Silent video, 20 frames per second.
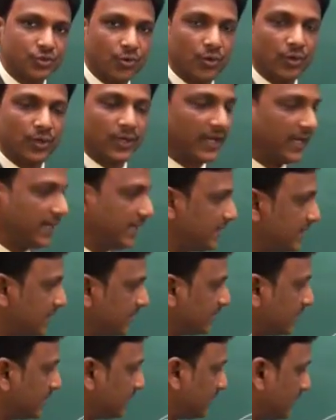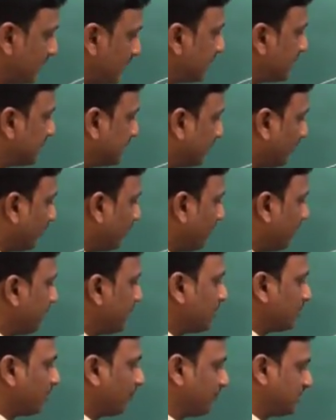role in
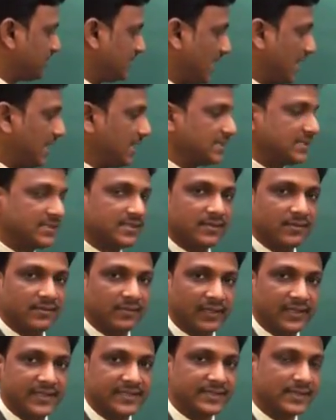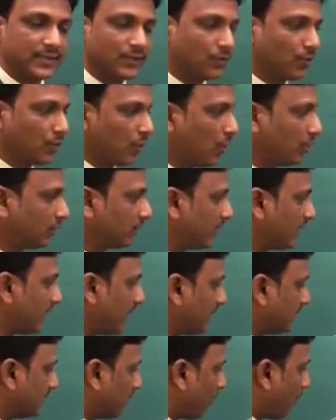development of cells that is the growth
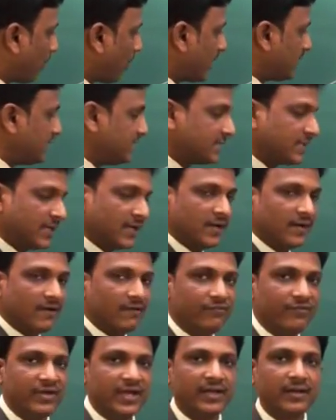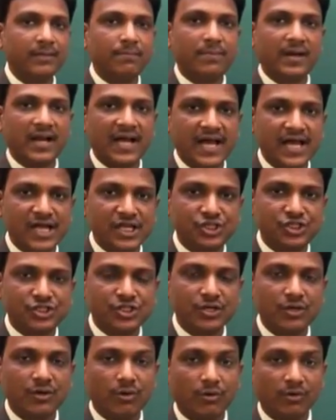at the point where a
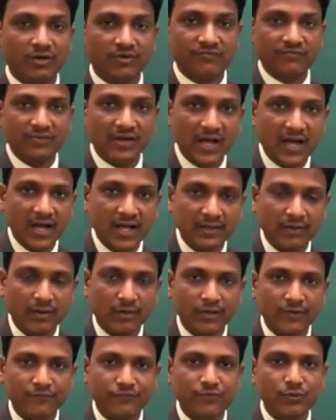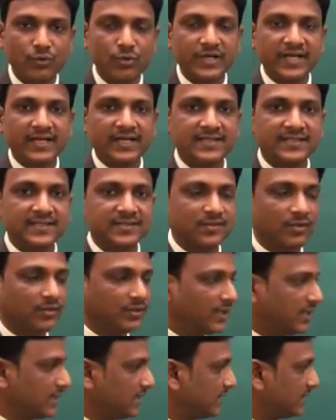branch or a flower or a fruit arises
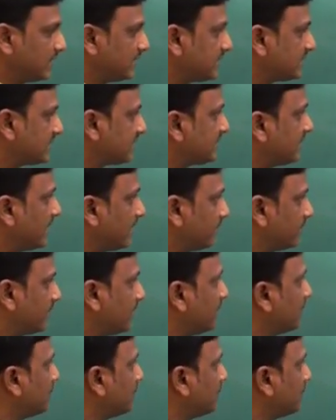on the stem.